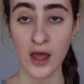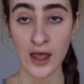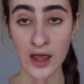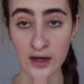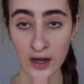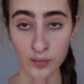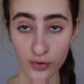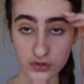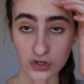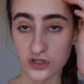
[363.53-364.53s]
And I'm
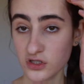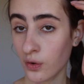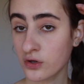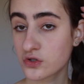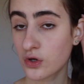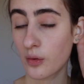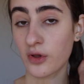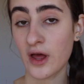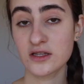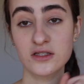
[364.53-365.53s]
also just going to
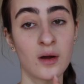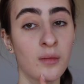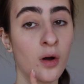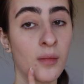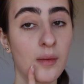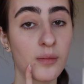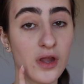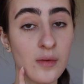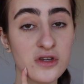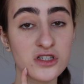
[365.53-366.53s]
apply some on my
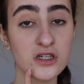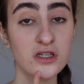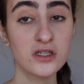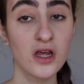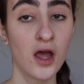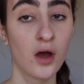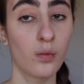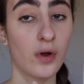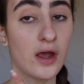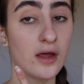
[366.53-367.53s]
blemishes
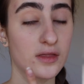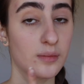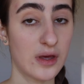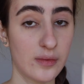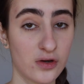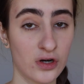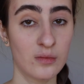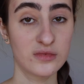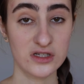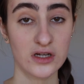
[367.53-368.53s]
where the BB
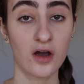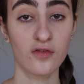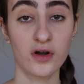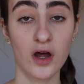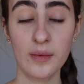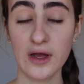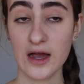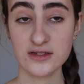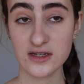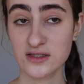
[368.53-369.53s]
cream didn't cover it up.
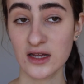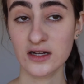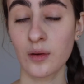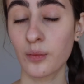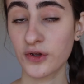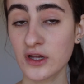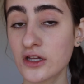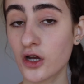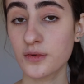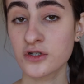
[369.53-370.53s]
As I said,
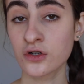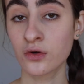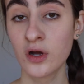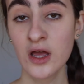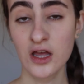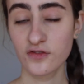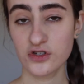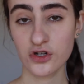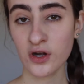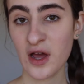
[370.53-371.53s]
completely optional. If
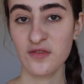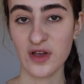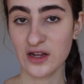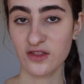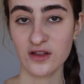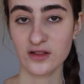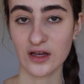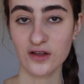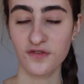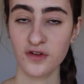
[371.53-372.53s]
you don't have anything
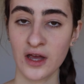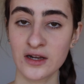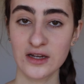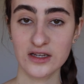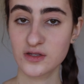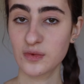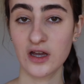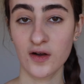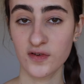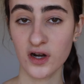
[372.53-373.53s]
that you feel like needs to be
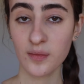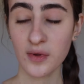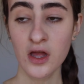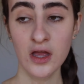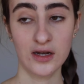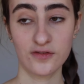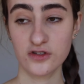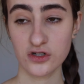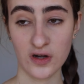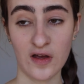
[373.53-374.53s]
covered up, and if
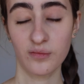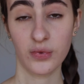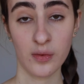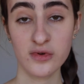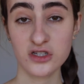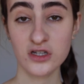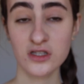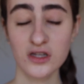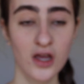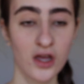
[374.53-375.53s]
you don't have
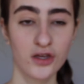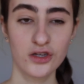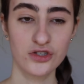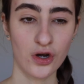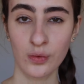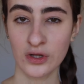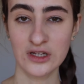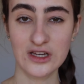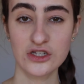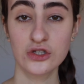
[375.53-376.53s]
blemishes, you don't really
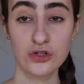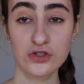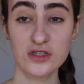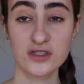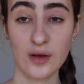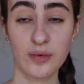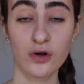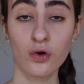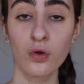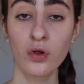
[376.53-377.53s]
need to use this step
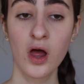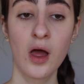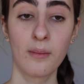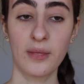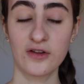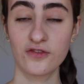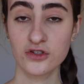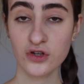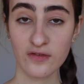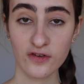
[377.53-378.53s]
at all. But if
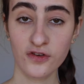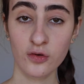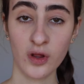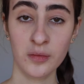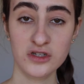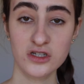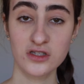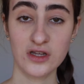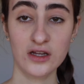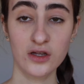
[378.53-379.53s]
you do have a few
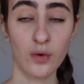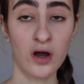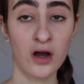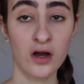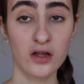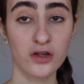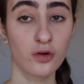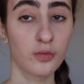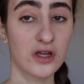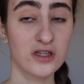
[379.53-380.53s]
blemishes that you are a
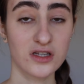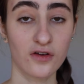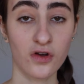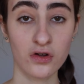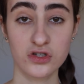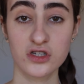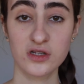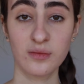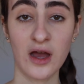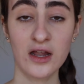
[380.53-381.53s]
little bit
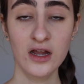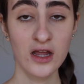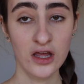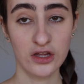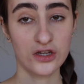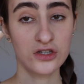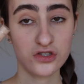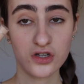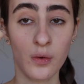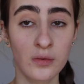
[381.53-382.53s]
self-conscious about, you can
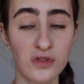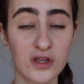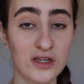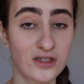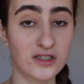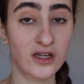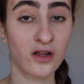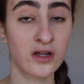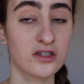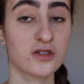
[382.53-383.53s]
just go in with the
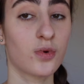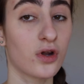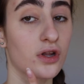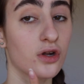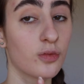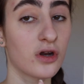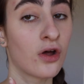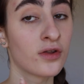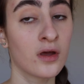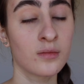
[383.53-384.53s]
concealer and just put a little bit
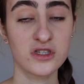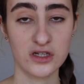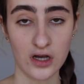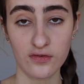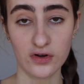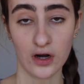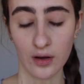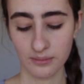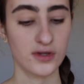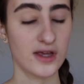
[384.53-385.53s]
on them to cover it
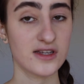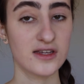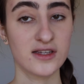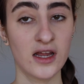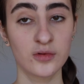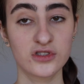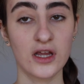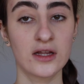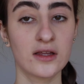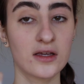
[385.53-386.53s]
up. So as I said, I'm just
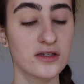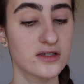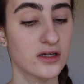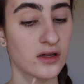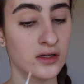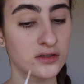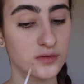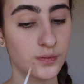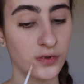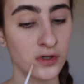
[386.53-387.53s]
getting the concealer and
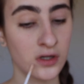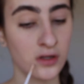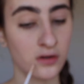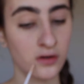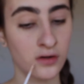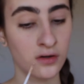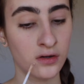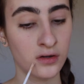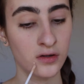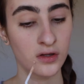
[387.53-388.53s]
just putting it
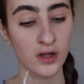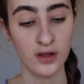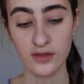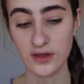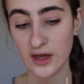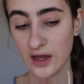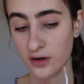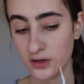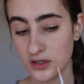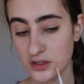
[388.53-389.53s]
on the
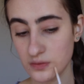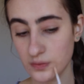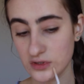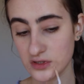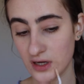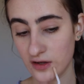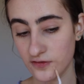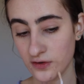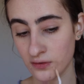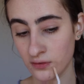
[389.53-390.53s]
areas which I
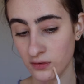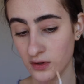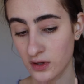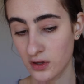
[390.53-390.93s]
feel